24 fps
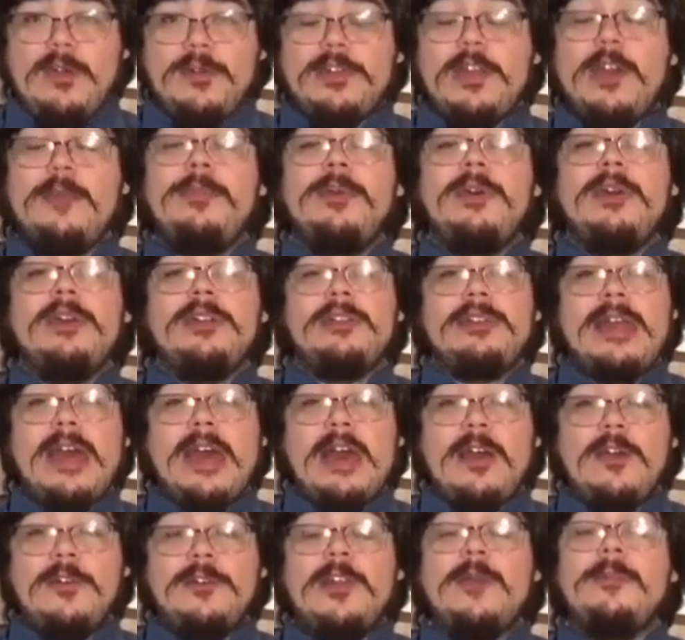up,
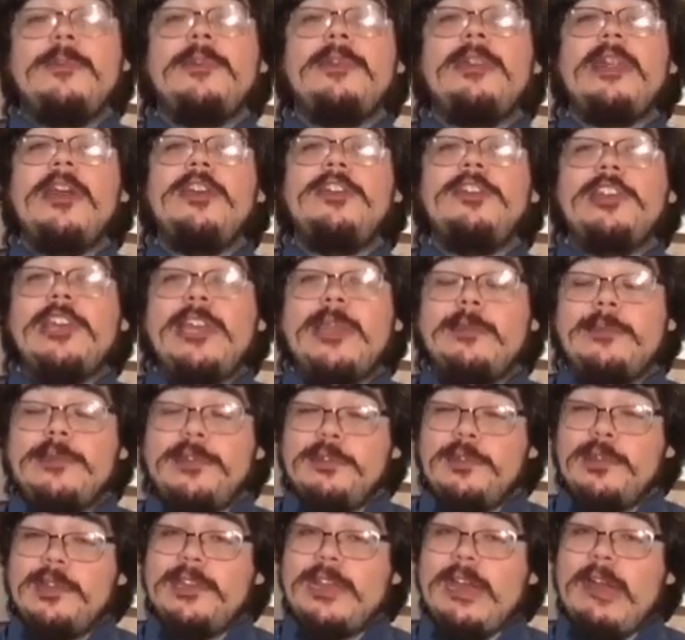down, up. Now you keep
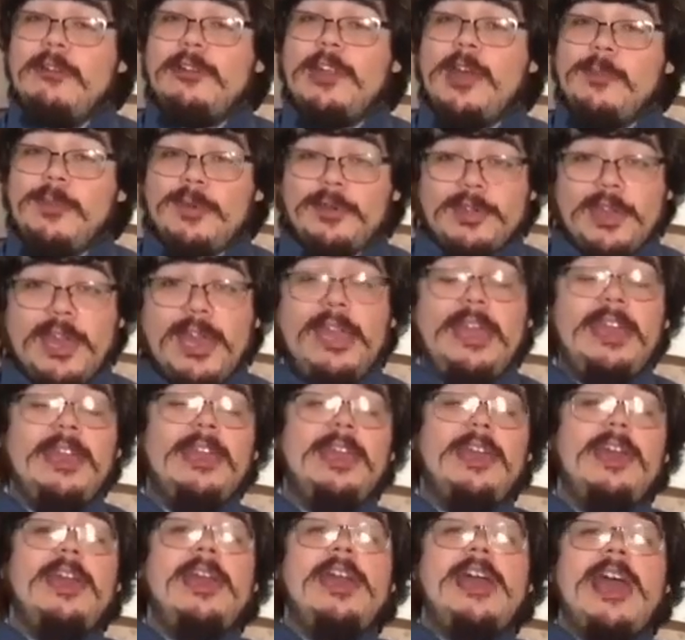doing down, up, okay?
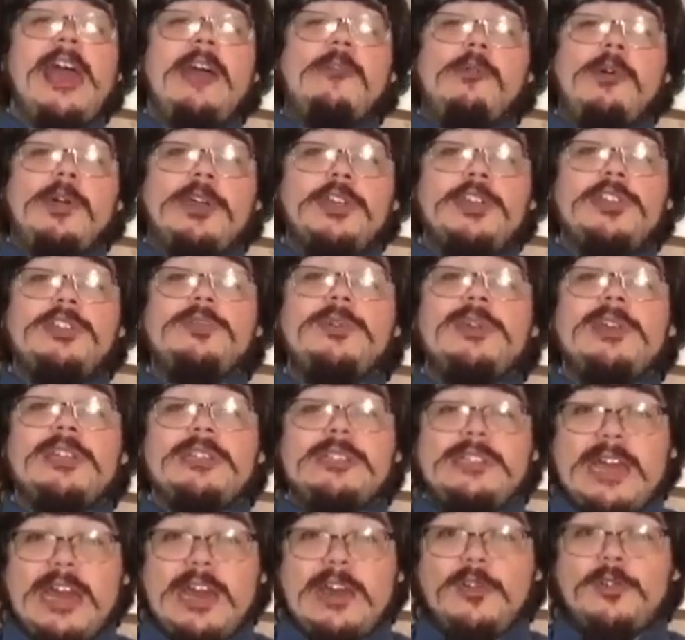And while you're doing
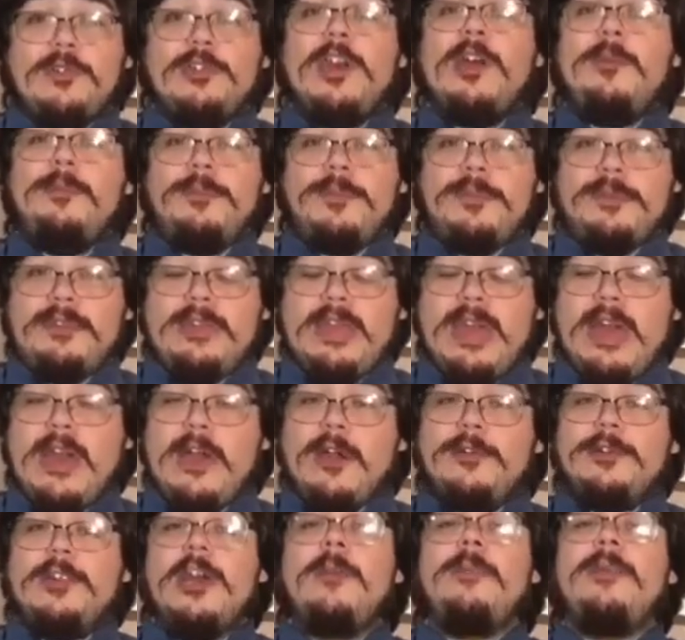down, up, I'm
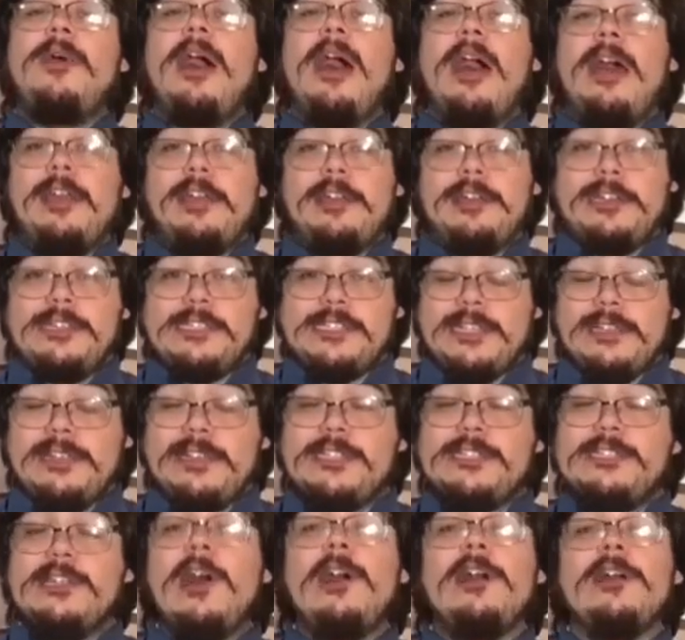gonna sing the
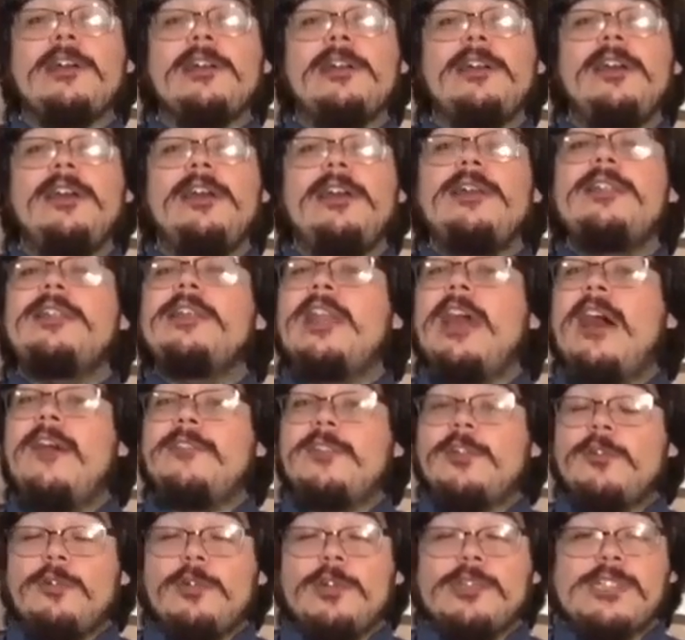song. And
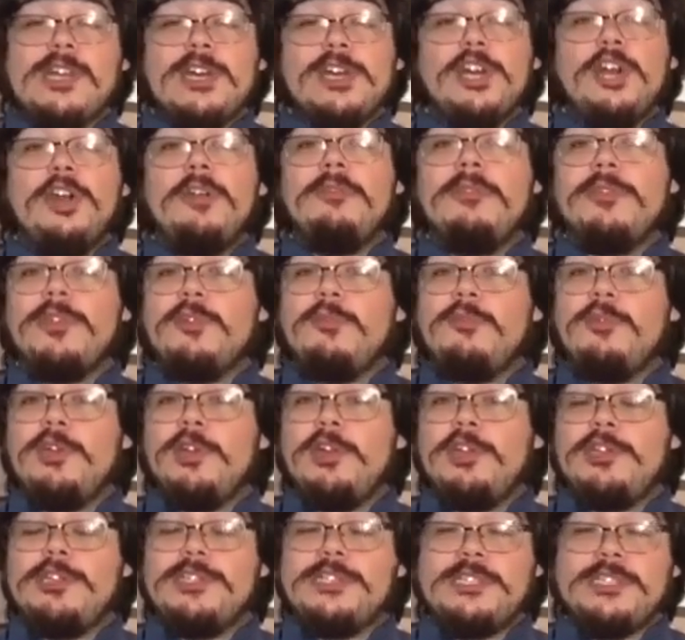afterwards, I'll go over the
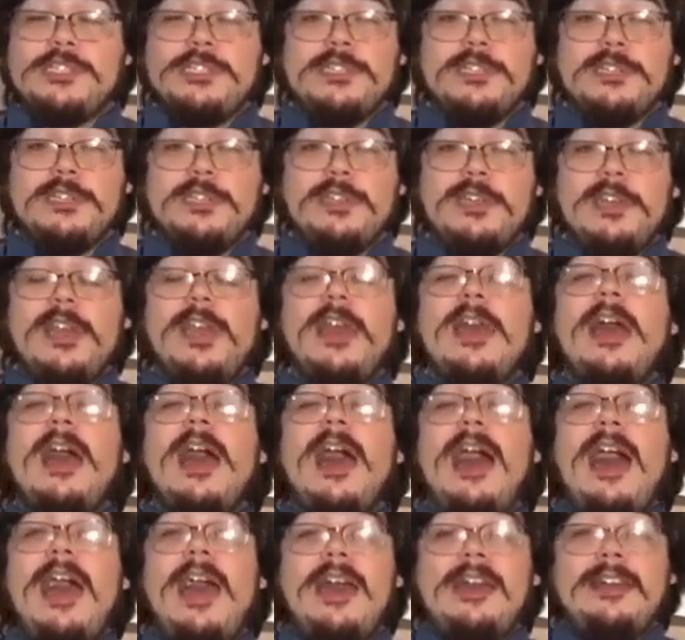words,
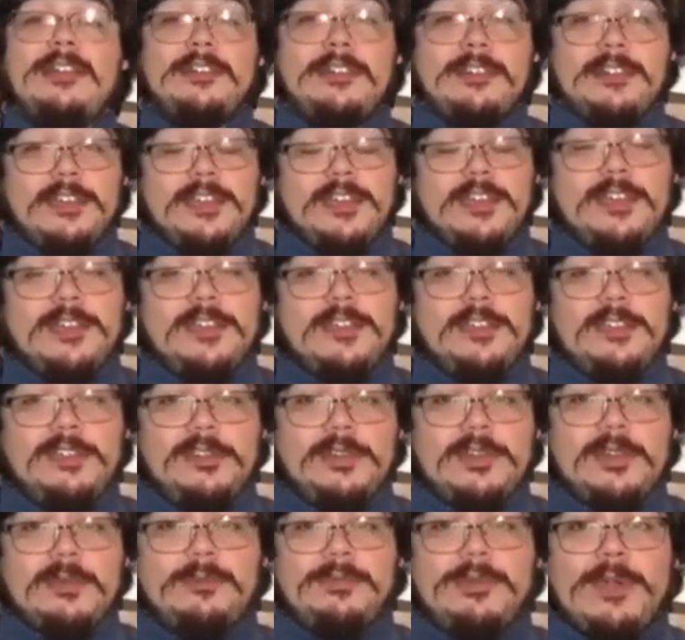and you
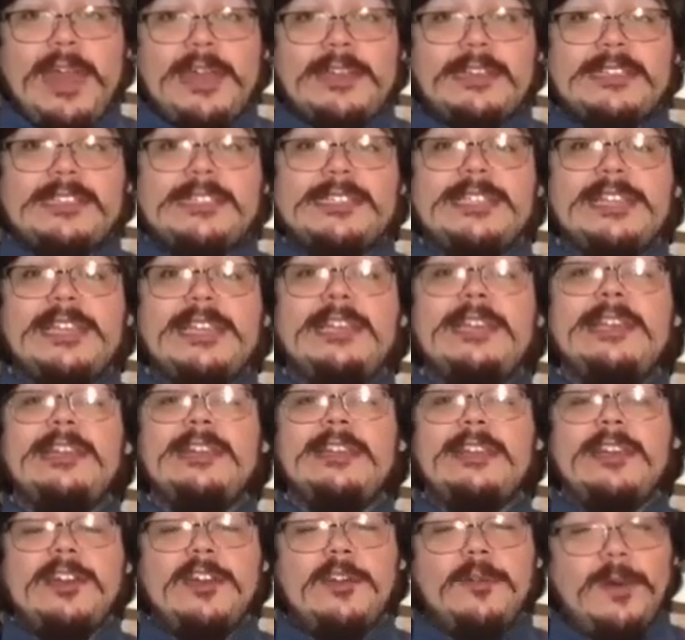can practice singing it
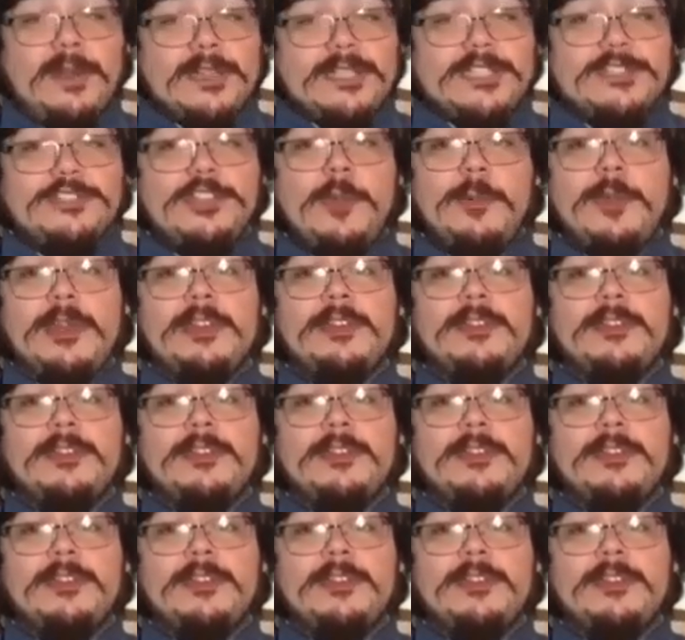while strumming.